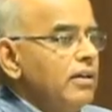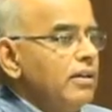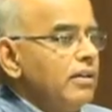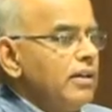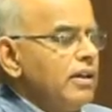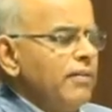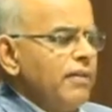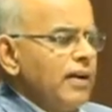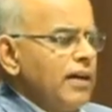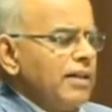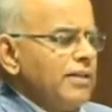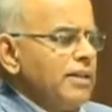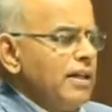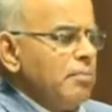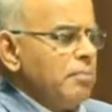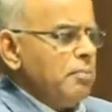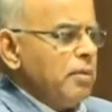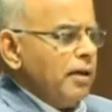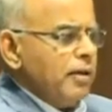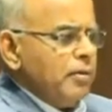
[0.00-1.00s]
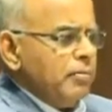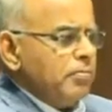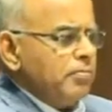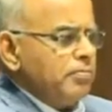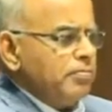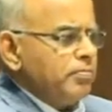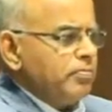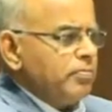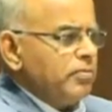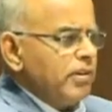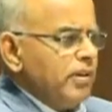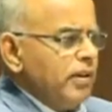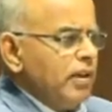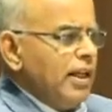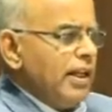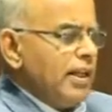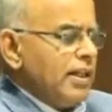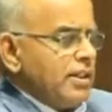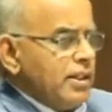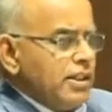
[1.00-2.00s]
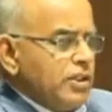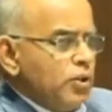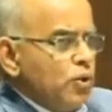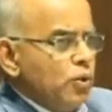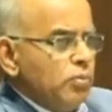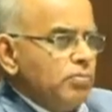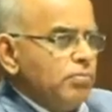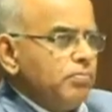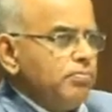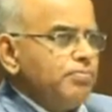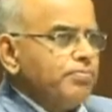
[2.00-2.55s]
See, for example, let us assume